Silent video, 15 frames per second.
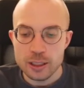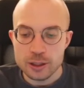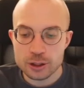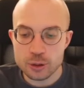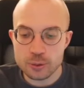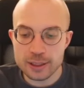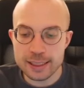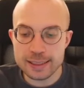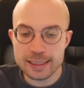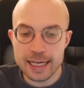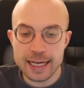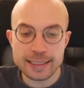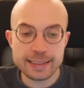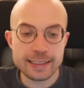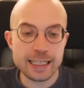So this
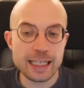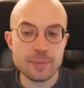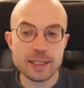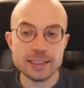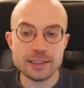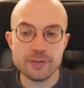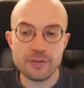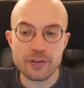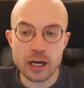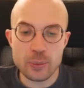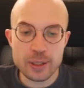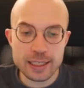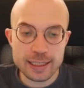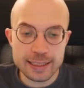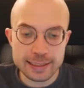endgame is a
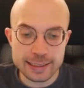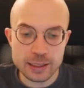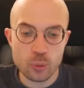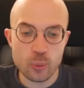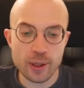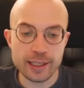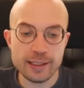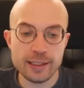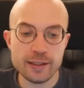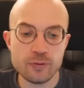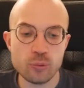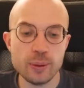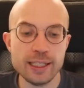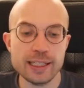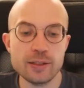very easy win
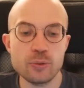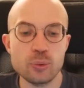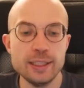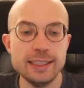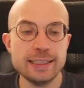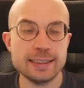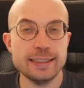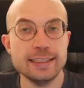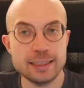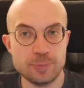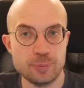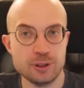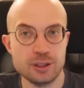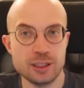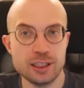if we can reach this
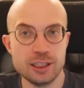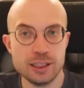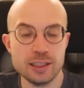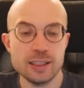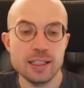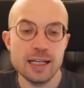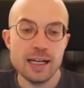position.